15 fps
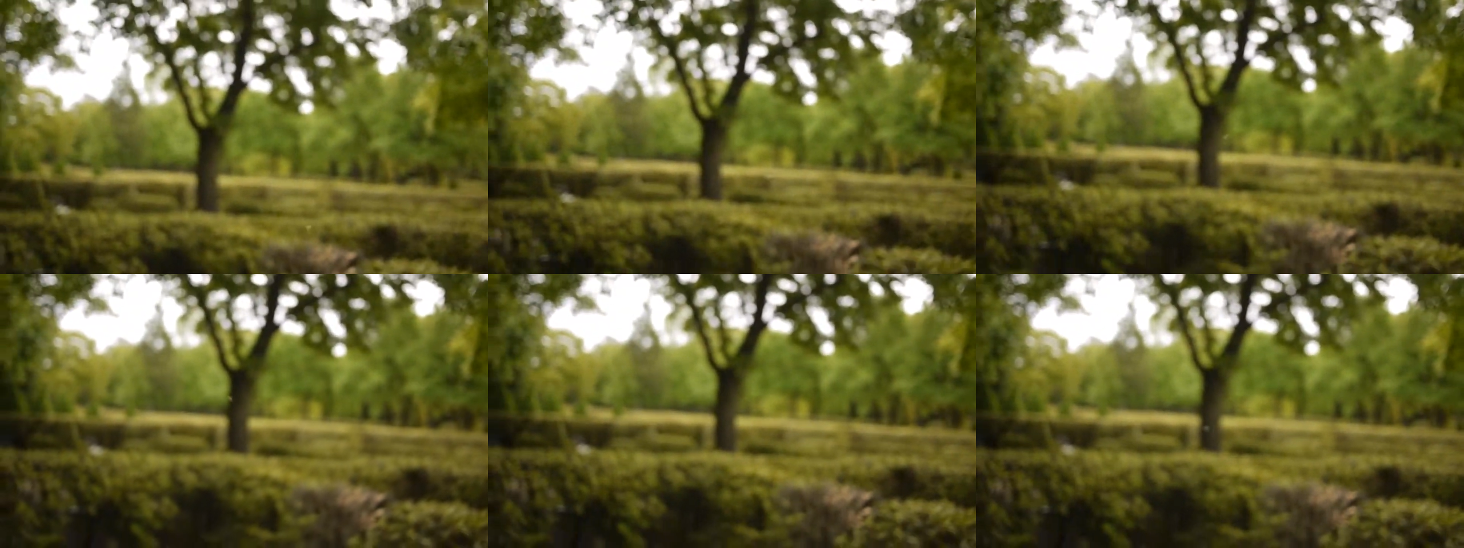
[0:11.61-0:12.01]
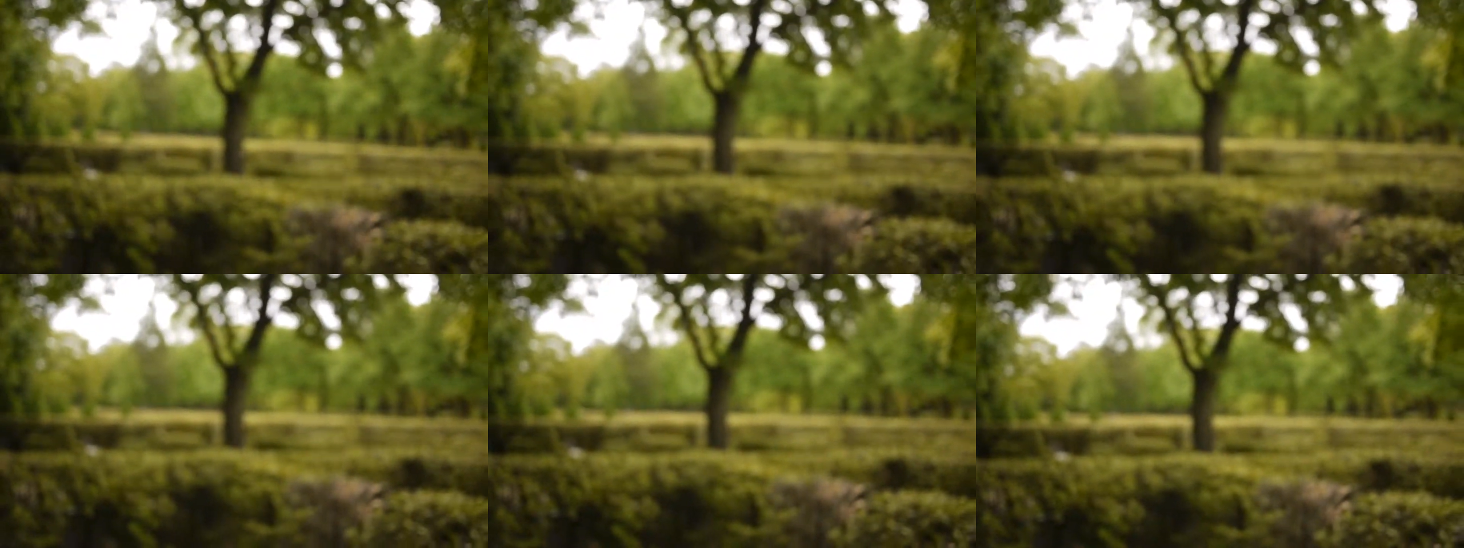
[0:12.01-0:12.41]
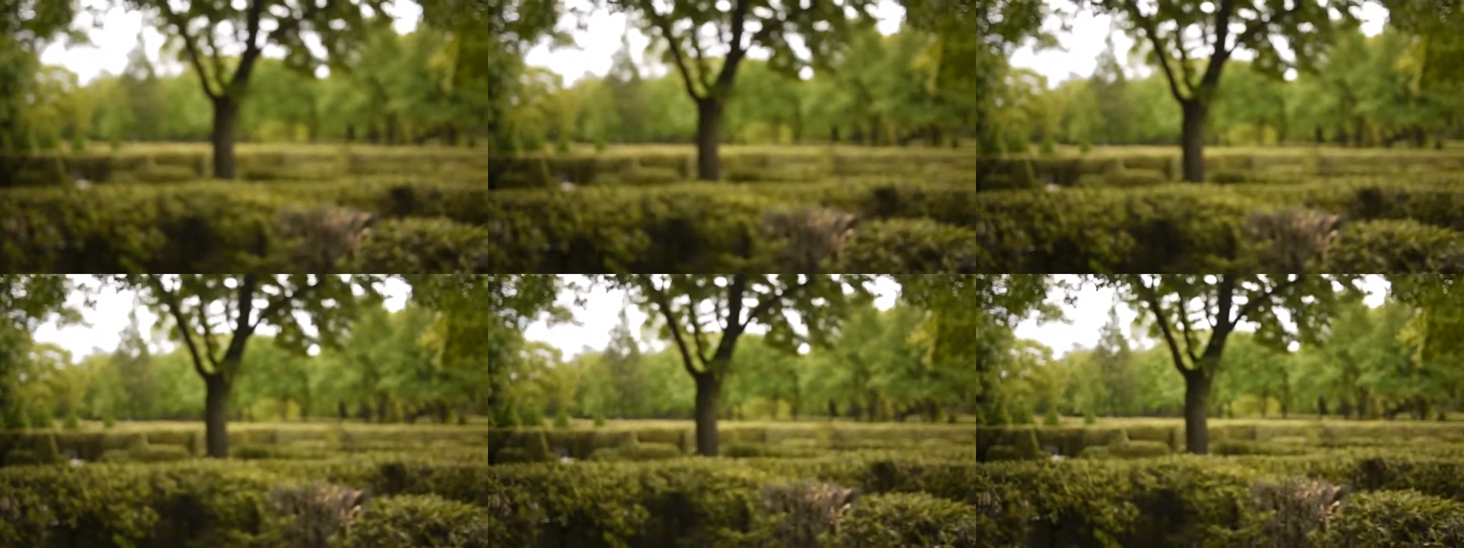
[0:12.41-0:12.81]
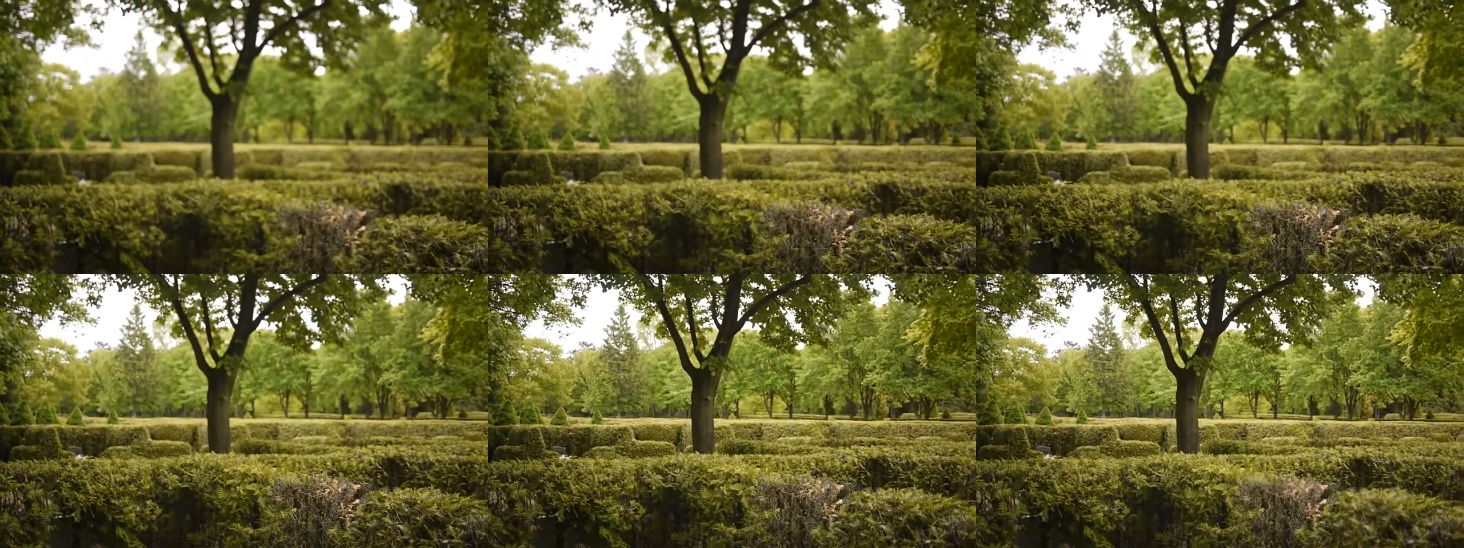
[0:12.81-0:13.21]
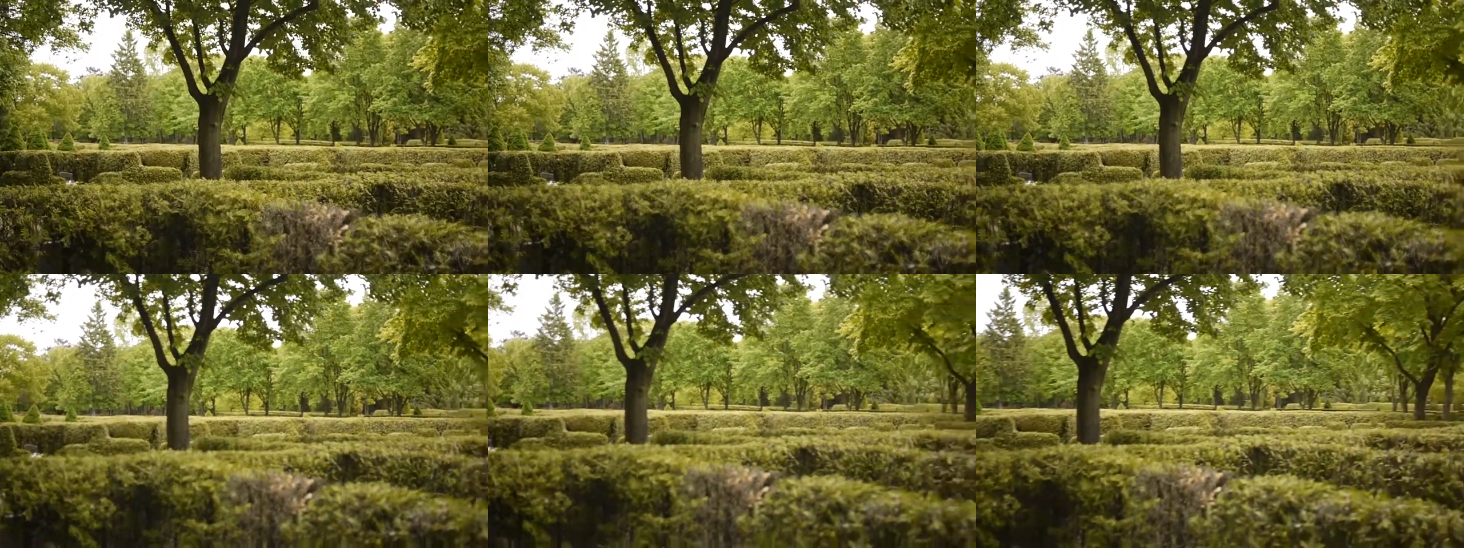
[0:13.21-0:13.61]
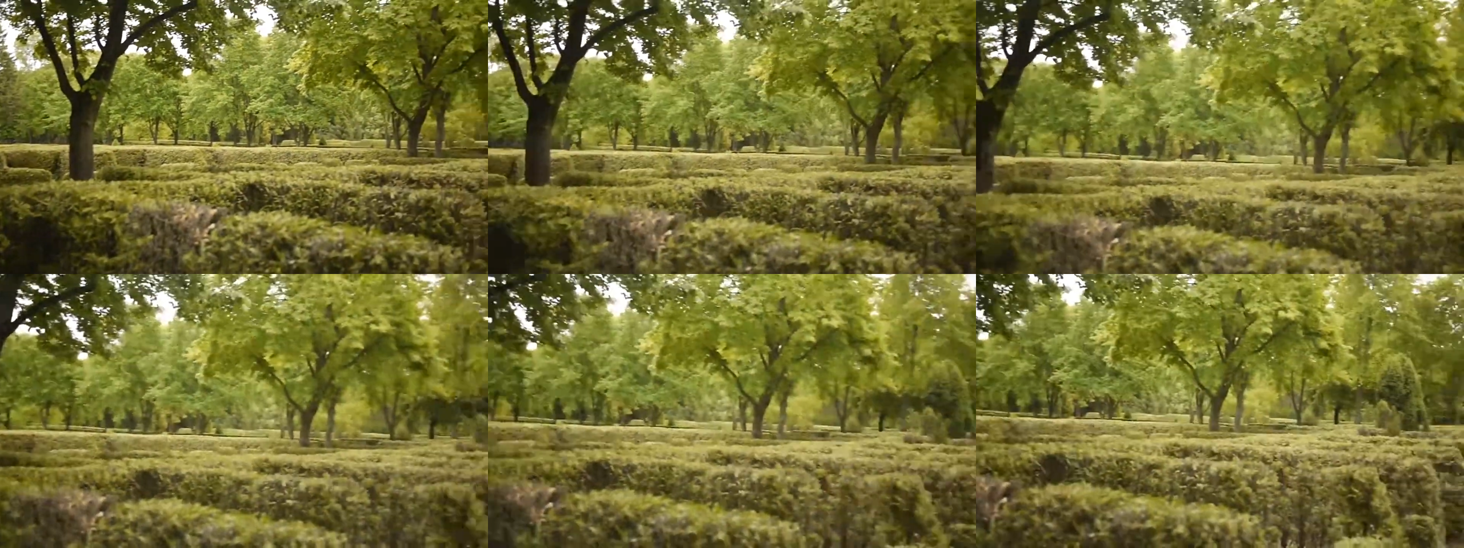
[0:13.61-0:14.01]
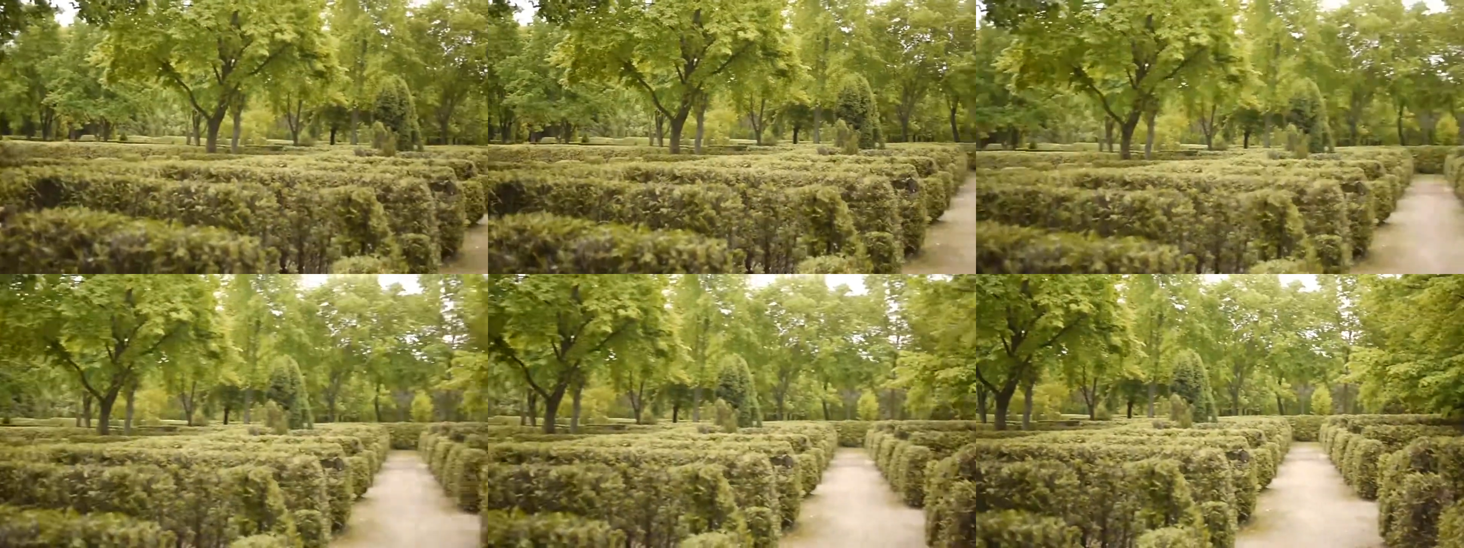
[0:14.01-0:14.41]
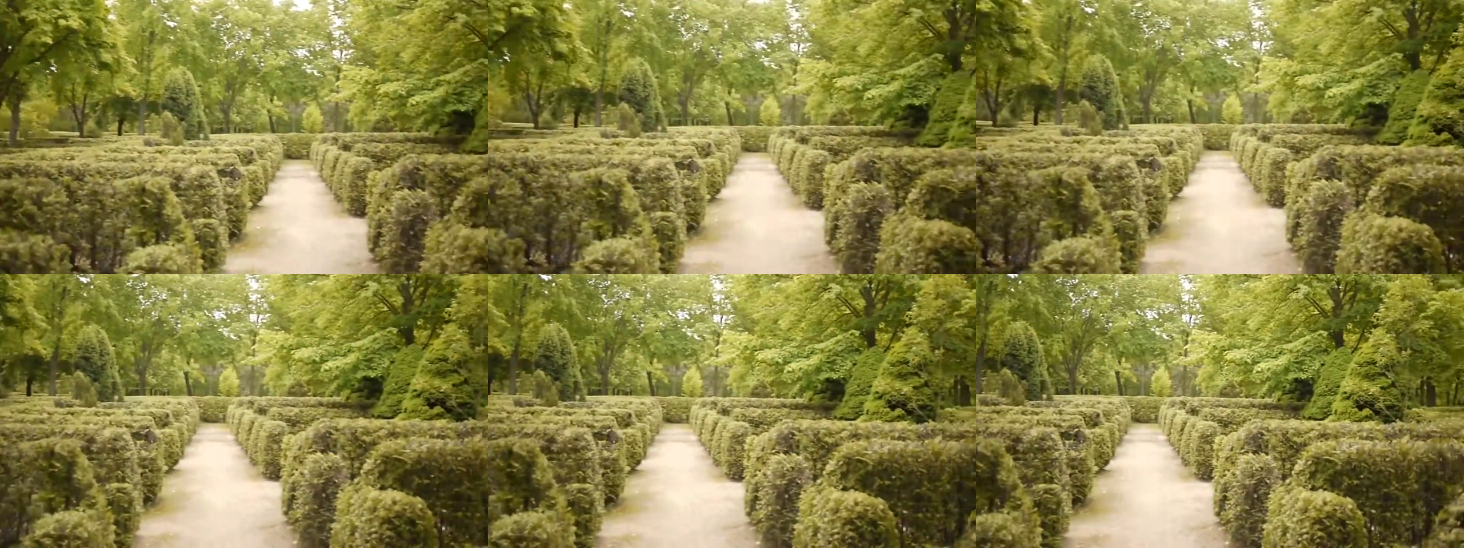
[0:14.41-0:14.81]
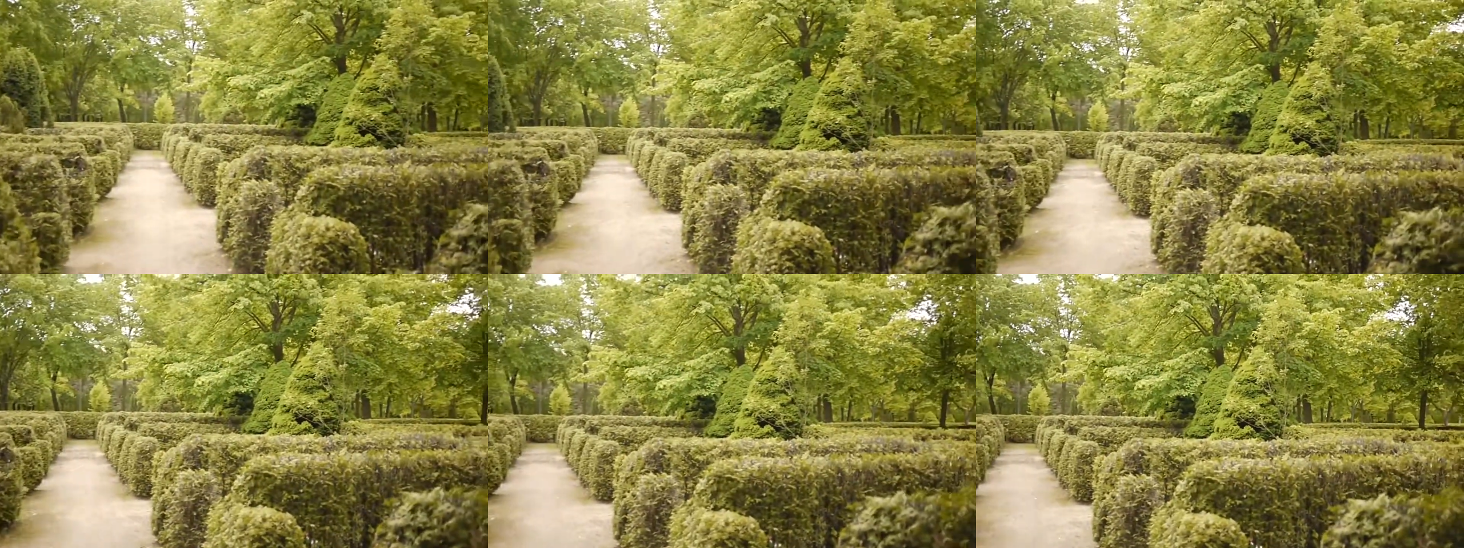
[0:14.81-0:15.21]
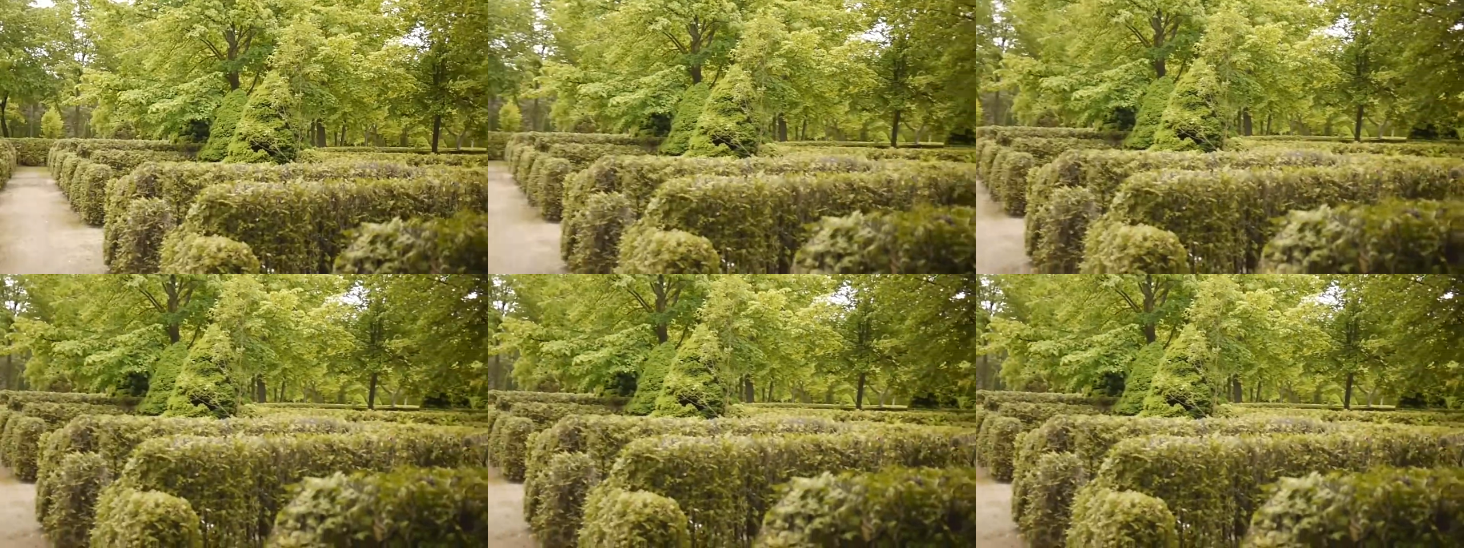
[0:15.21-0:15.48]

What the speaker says: (no speaker visible)